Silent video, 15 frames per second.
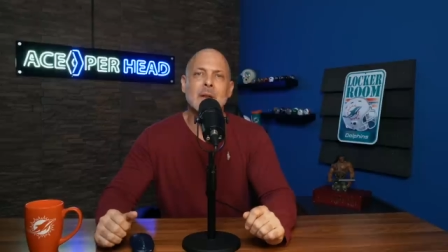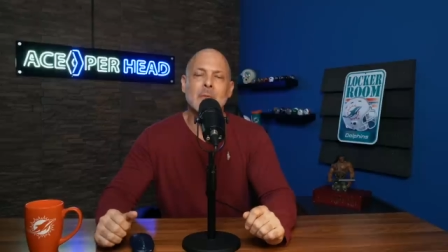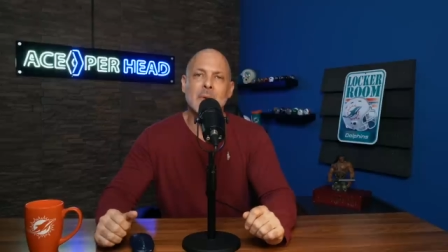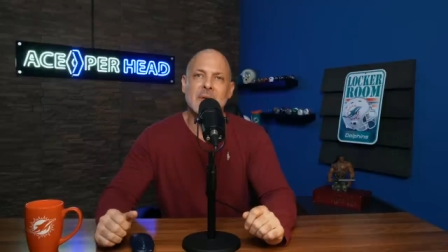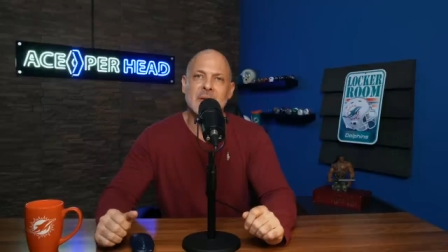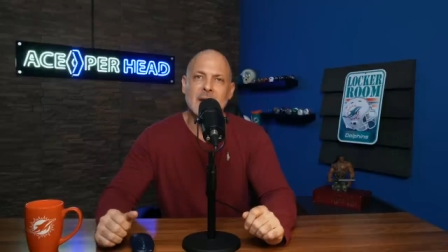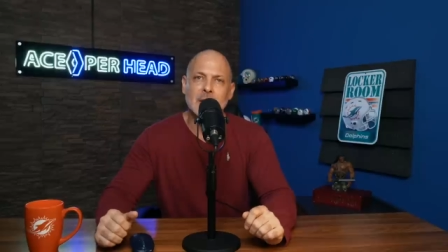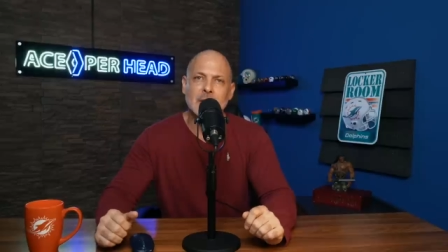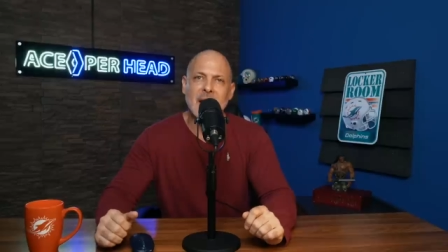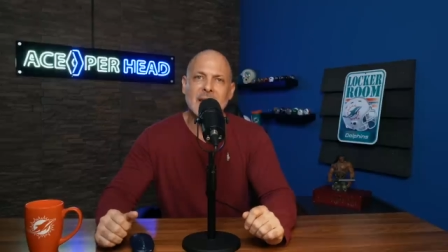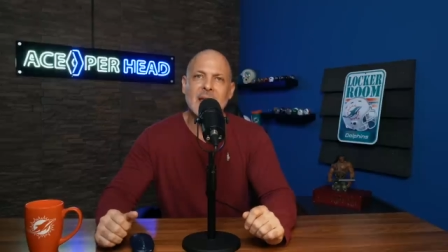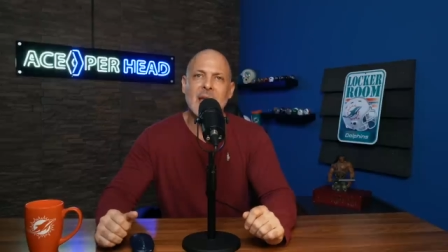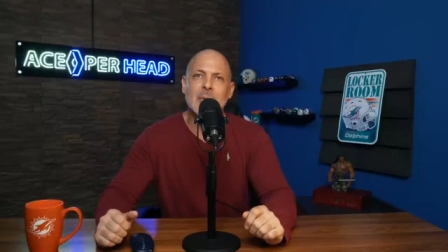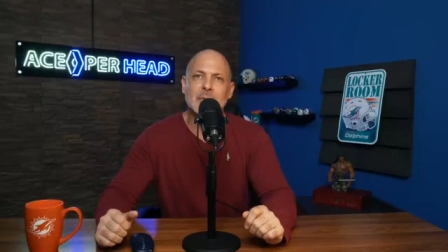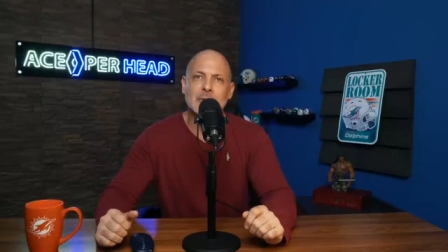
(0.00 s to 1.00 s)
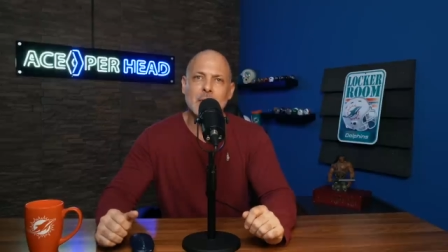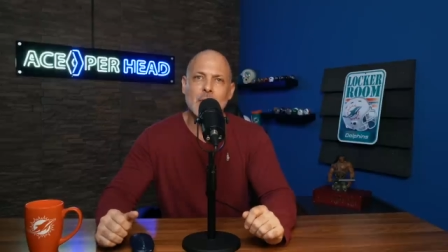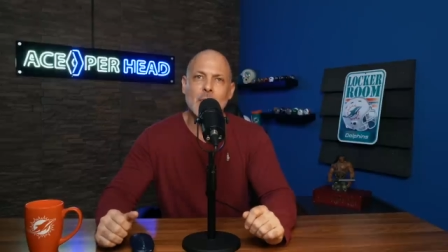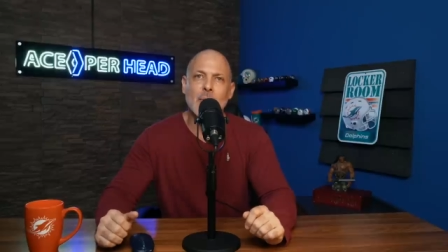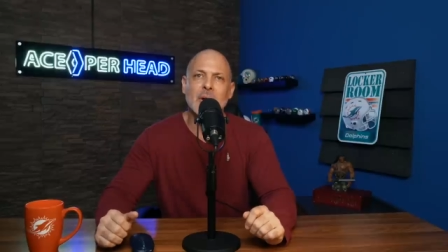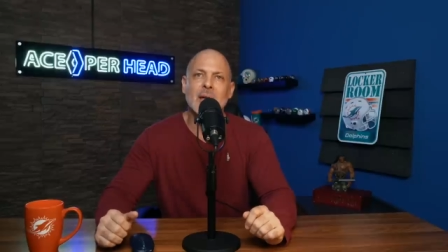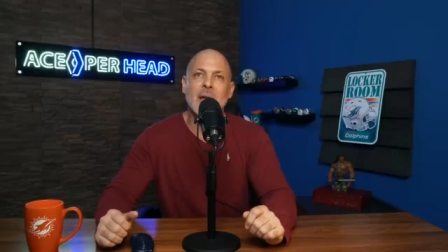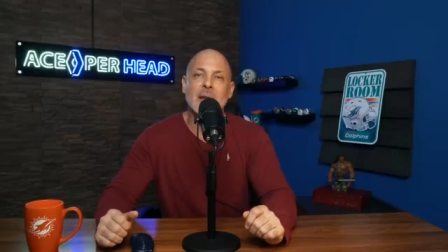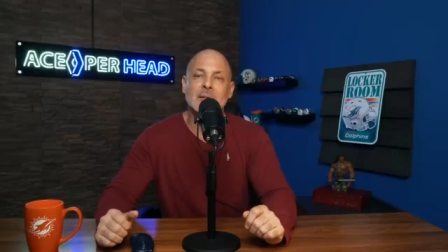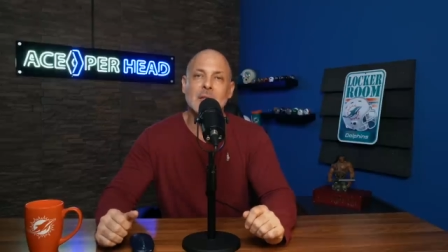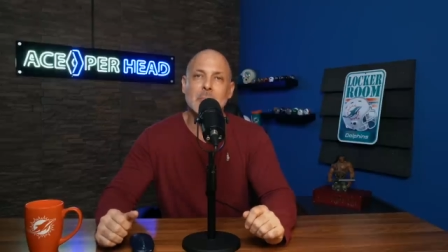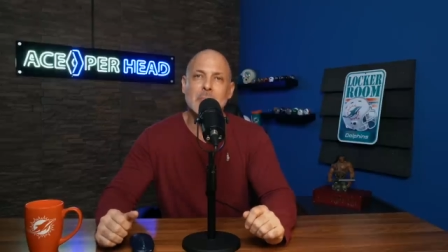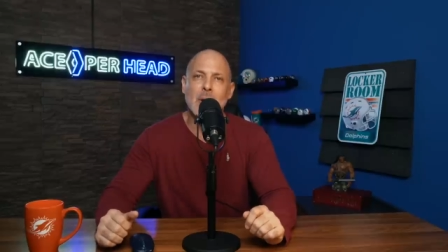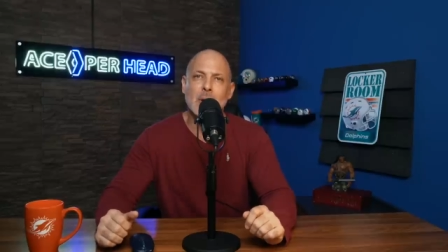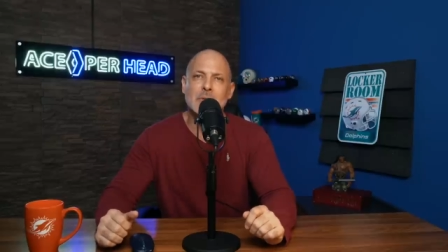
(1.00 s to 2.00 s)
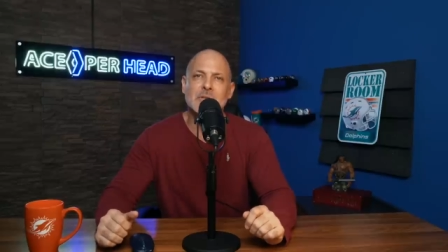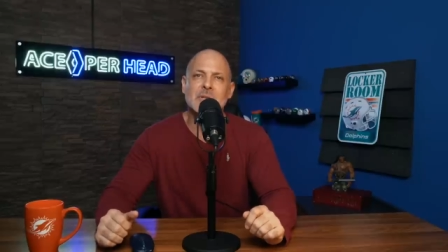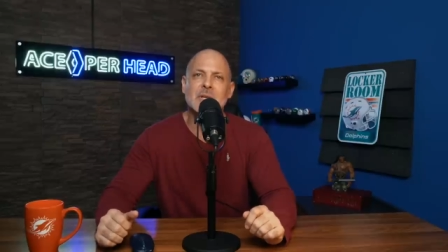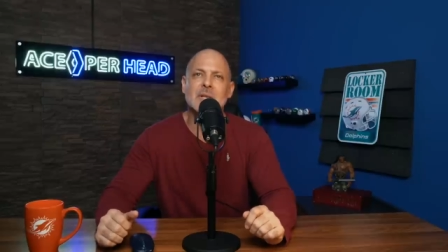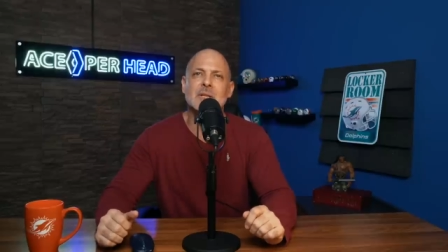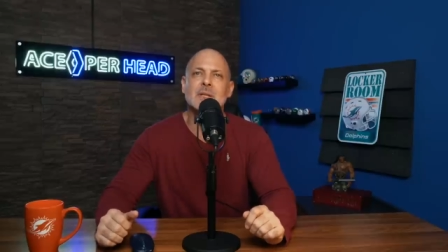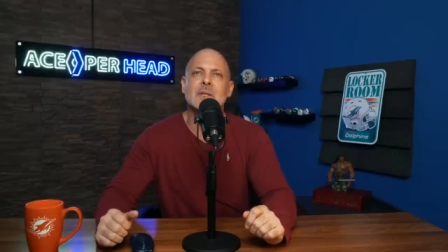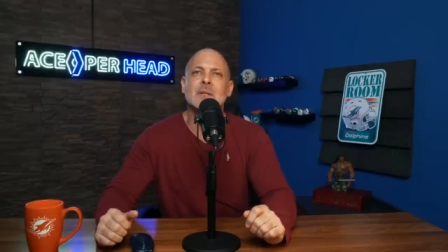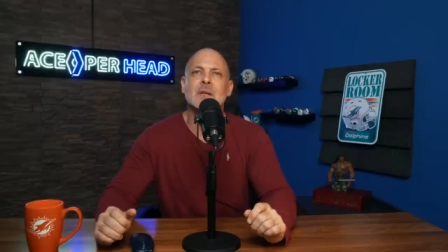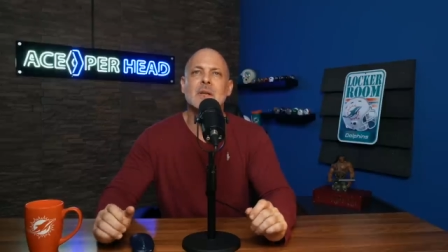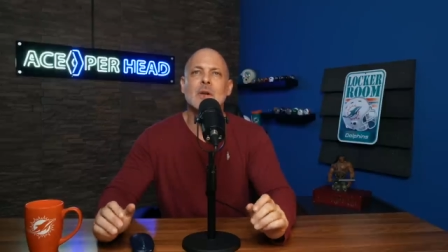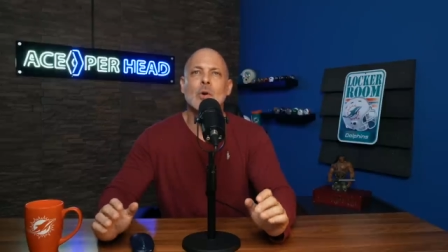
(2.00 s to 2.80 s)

If we can get that game or two and get into the postseason,